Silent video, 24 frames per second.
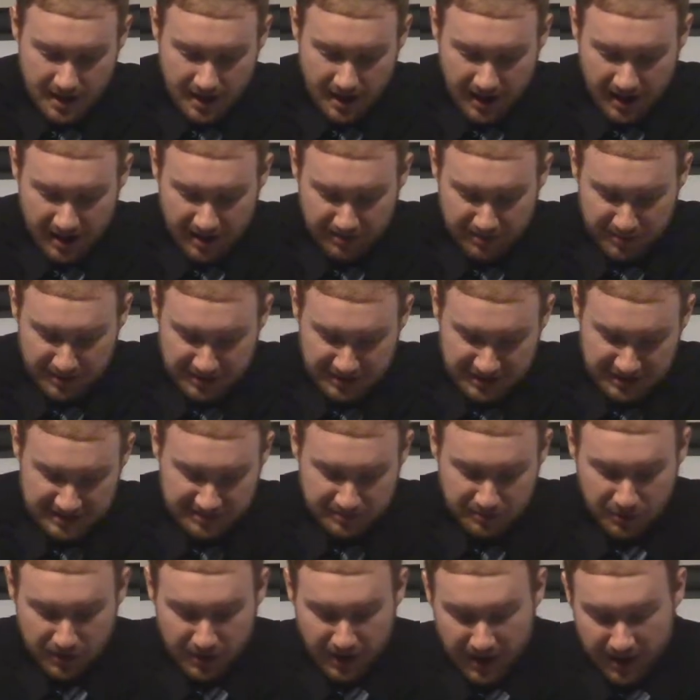But this
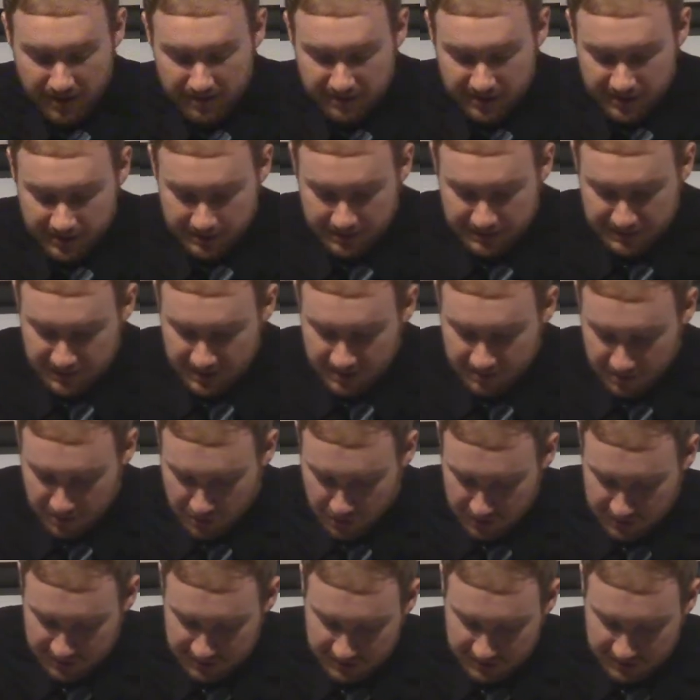morning I'm focusing more